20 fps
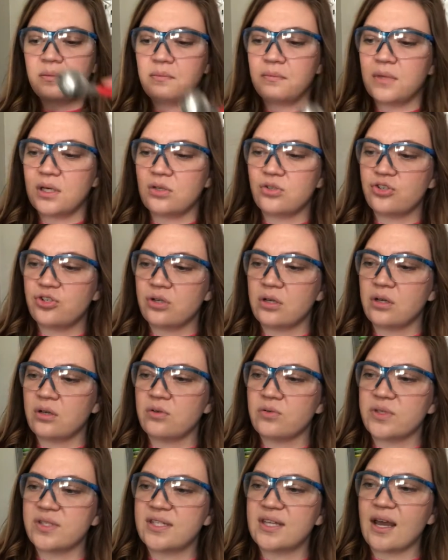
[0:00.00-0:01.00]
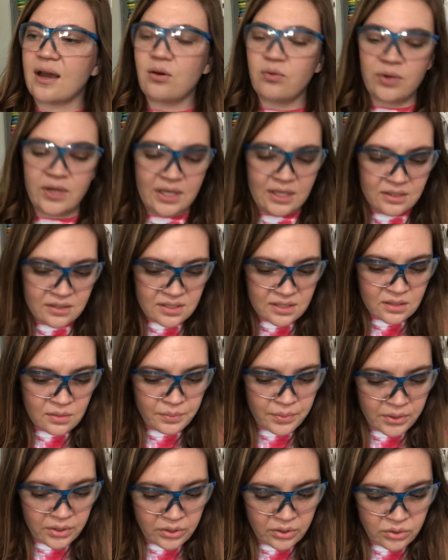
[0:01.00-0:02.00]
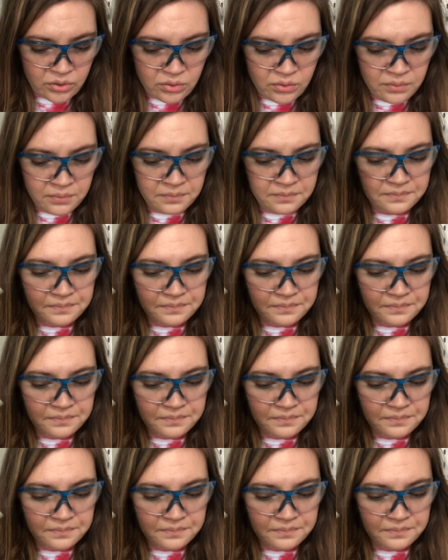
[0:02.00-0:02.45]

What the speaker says: Make sure it goes down into the balloon.